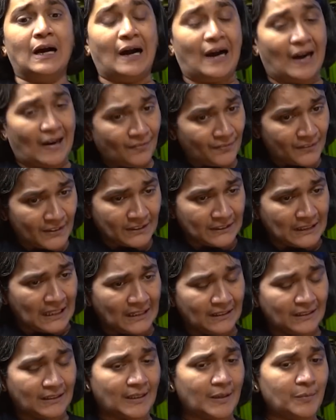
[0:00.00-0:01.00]
After
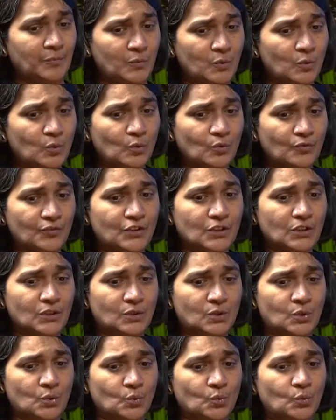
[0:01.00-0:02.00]
that, they moved
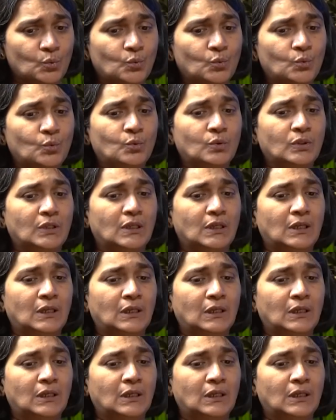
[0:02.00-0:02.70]
to